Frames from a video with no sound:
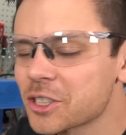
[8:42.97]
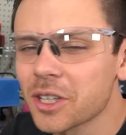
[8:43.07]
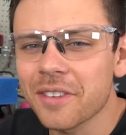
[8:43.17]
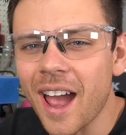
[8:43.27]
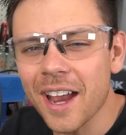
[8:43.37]

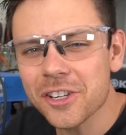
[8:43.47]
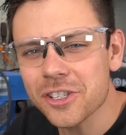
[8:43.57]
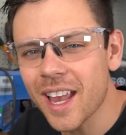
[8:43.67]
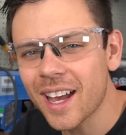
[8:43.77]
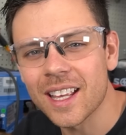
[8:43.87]
So I've
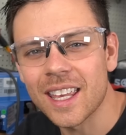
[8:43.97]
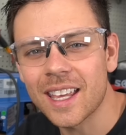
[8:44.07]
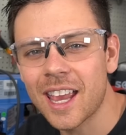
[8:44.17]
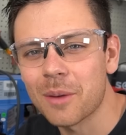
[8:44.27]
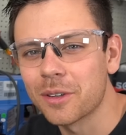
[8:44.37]
actually had a
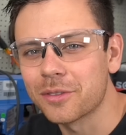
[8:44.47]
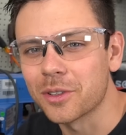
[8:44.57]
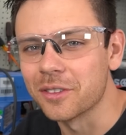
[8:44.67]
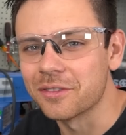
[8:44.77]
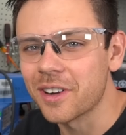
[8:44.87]
heat camera
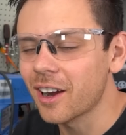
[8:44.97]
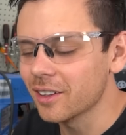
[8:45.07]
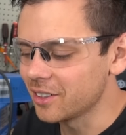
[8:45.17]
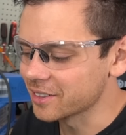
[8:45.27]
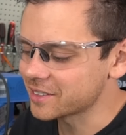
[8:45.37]
for a very
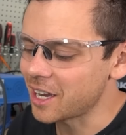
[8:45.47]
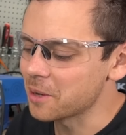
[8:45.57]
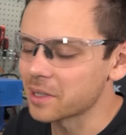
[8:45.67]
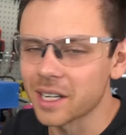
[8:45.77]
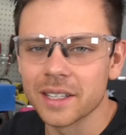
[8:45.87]
long
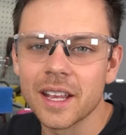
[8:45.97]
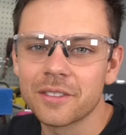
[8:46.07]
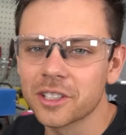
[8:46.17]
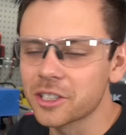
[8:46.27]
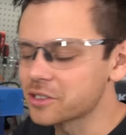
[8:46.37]
time, but I
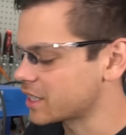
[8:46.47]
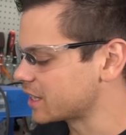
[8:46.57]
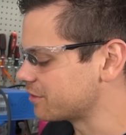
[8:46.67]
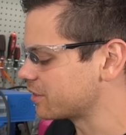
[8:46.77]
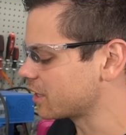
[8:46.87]
never use it
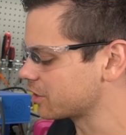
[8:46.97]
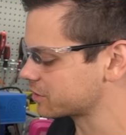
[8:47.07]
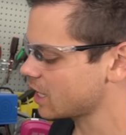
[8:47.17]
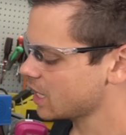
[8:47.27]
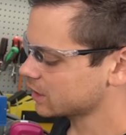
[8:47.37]
in the
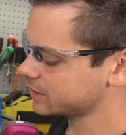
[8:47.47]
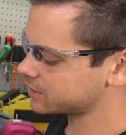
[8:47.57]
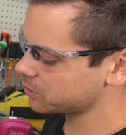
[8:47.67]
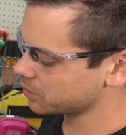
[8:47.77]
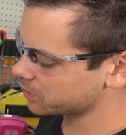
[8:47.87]
videos. Let's
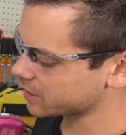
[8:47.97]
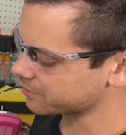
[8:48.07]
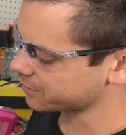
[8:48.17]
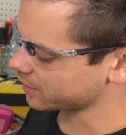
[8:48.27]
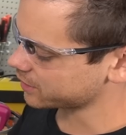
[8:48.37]
see what we
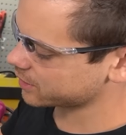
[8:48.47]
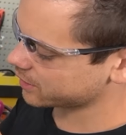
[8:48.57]
can find.